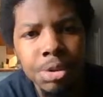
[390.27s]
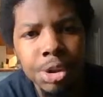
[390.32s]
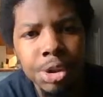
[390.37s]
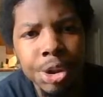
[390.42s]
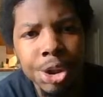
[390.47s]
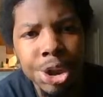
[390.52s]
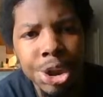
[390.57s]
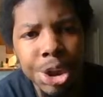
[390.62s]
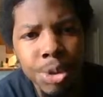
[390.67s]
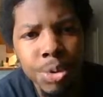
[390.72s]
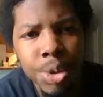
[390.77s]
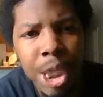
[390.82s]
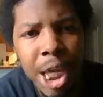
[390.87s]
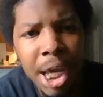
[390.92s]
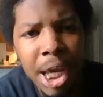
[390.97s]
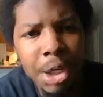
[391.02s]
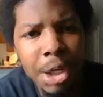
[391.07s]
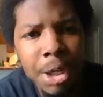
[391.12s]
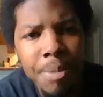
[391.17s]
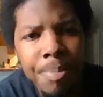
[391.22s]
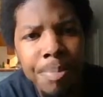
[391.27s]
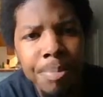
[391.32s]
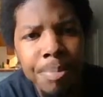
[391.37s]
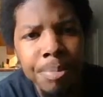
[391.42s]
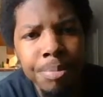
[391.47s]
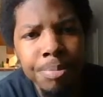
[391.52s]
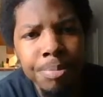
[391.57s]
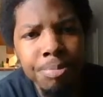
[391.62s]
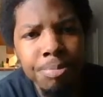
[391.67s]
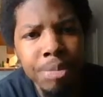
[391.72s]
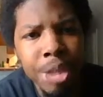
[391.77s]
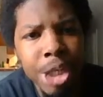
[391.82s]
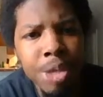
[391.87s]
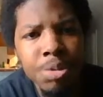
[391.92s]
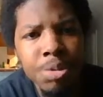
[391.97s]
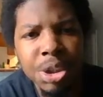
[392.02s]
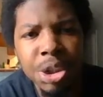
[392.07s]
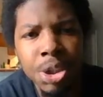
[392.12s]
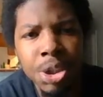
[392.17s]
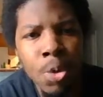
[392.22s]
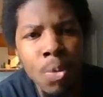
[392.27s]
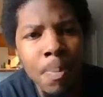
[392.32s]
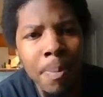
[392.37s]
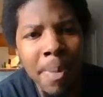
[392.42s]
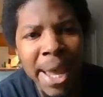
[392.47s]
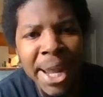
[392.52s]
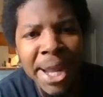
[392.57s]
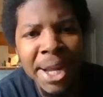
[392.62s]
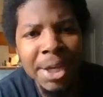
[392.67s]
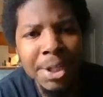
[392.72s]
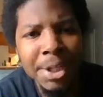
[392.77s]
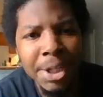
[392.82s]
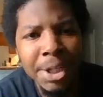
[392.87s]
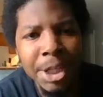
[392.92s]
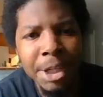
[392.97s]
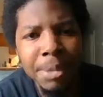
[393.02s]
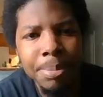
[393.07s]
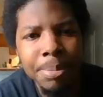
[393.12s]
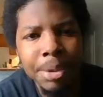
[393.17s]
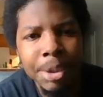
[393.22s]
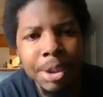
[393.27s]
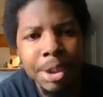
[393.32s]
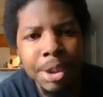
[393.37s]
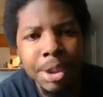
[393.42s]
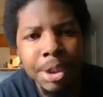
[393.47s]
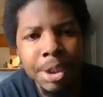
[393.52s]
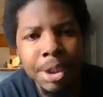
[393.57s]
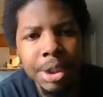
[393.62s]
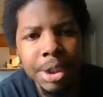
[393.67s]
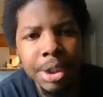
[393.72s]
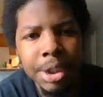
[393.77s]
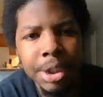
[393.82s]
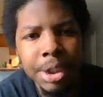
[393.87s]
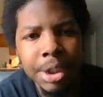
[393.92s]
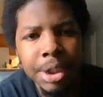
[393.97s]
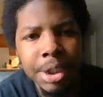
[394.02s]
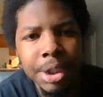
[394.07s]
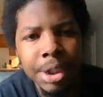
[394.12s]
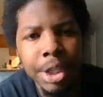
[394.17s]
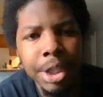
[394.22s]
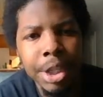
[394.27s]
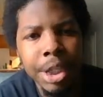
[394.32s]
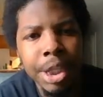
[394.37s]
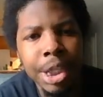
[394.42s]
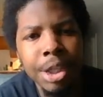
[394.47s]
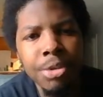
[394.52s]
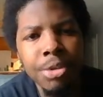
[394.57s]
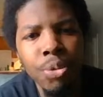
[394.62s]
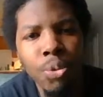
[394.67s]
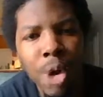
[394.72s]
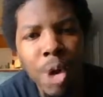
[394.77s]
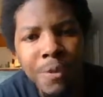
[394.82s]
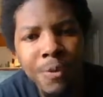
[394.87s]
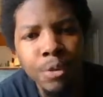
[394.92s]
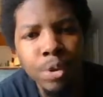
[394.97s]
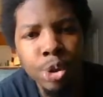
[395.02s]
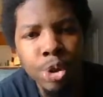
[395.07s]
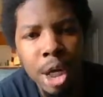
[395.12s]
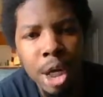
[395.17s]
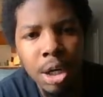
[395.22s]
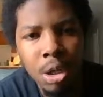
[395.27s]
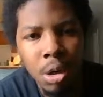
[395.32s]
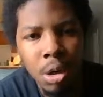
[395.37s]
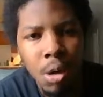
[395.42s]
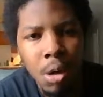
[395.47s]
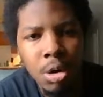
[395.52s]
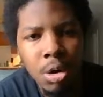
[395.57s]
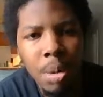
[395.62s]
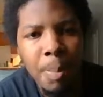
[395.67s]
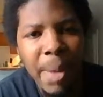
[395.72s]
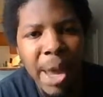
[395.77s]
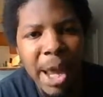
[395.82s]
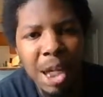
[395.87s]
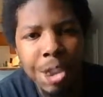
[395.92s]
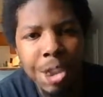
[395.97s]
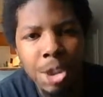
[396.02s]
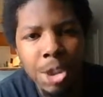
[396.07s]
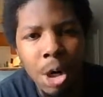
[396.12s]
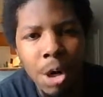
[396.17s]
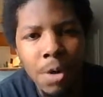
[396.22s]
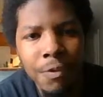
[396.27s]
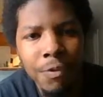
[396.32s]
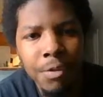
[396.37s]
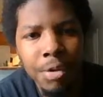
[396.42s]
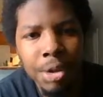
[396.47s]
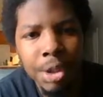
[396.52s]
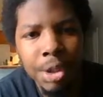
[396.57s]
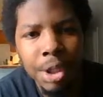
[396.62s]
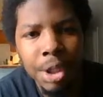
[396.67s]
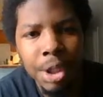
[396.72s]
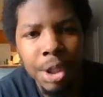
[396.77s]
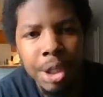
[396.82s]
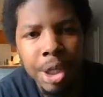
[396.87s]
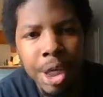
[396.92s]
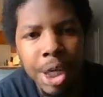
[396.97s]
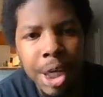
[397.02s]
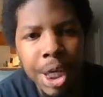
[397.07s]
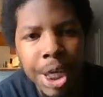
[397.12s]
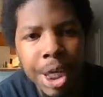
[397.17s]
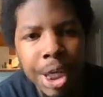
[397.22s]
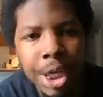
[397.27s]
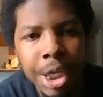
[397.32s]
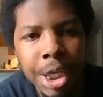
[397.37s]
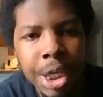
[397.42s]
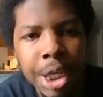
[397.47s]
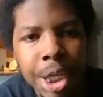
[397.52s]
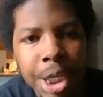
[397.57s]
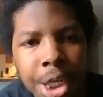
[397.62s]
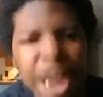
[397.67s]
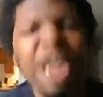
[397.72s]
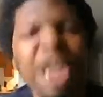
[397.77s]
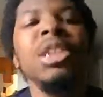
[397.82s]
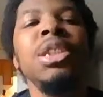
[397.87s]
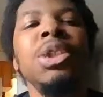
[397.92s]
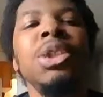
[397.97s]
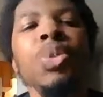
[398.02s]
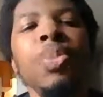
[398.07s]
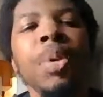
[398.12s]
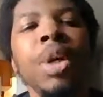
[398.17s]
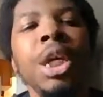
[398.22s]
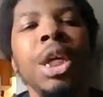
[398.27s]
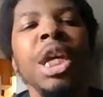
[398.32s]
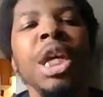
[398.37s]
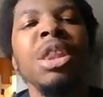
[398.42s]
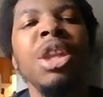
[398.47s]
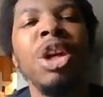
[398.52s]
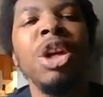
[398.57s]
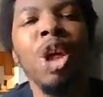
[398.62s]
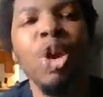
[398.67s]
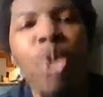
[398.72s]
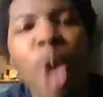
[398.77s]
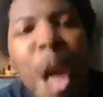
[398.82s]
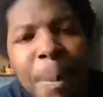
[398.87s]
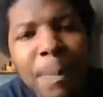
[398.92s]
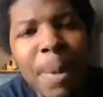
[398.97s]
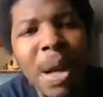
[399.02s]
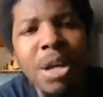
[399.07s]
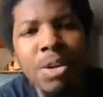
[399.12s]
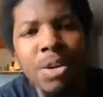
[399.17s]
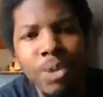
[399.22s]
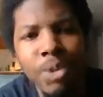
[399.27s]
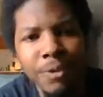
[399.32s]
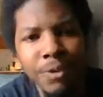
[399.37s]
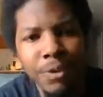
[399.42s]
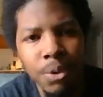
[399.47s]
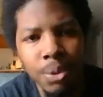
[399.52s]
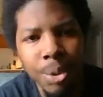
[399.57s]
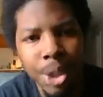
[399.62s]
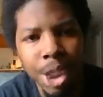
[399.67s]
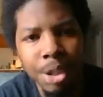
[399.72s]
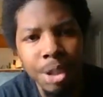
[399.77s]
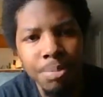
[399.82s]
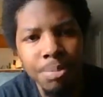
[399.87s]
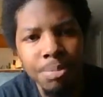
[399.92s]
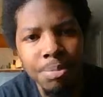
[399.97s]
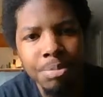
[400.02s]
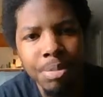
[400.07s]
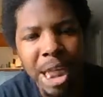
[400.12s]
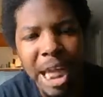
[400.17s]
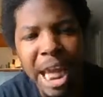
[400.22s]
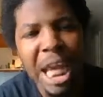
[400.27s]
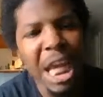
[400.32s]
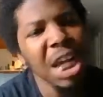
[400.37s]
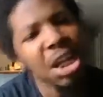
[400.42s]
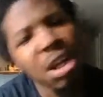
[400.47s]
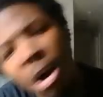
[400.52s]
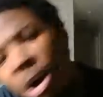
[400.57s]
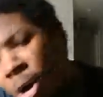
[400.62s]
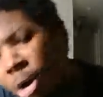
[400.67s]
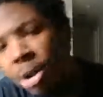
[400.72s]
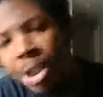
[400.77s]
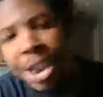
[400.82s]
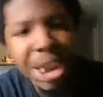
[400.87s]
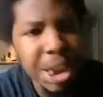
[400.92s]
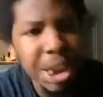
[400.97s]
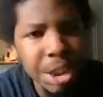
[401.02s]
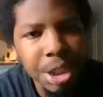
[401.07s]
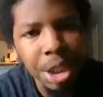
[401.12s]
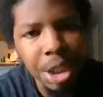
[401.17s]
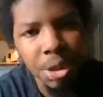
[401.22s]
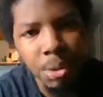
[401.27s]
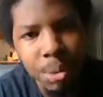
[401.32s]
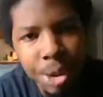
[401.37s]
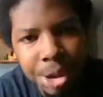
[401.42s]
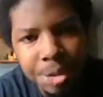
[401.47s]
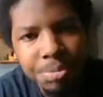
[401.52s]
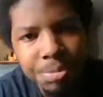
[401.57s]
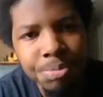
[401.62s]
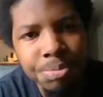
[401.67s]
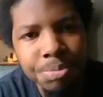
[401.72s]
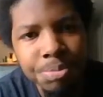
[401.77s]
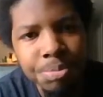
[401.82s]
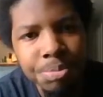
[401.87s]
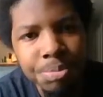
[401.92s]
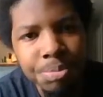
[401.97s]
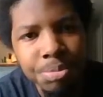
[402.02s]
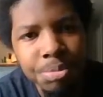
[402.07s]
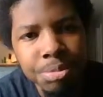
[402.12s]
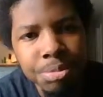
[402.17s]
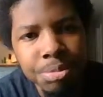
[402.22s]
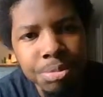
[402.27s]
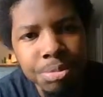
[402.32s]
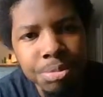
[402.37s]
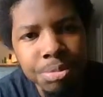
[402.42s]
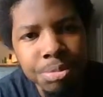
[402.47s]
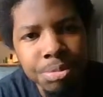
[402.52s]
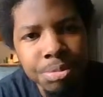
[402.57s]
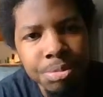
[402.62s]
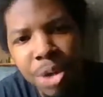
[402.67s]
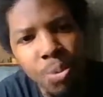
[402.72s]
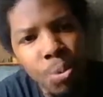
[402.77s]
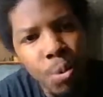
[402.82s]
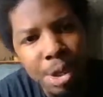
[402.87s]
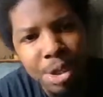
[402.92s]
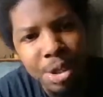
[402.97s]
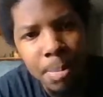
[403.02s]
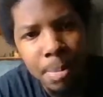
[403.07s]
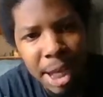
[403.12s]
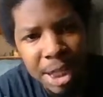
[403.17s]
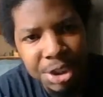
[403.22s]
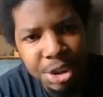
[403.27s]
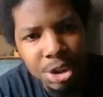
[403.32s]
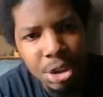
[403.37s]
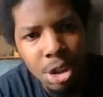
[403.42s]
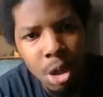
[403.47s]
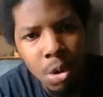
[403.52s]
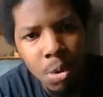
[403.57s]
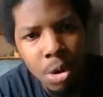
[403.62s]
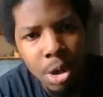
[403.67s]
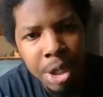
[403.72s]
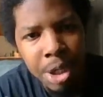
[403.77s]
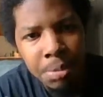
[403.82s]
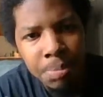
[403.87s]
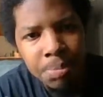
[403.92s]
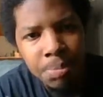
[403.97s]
Shu got up. He was so banged up, the ref tried to call the match off. He super kicked the crap out of the referee, and he called in another one. Shu didn't want the match to go on.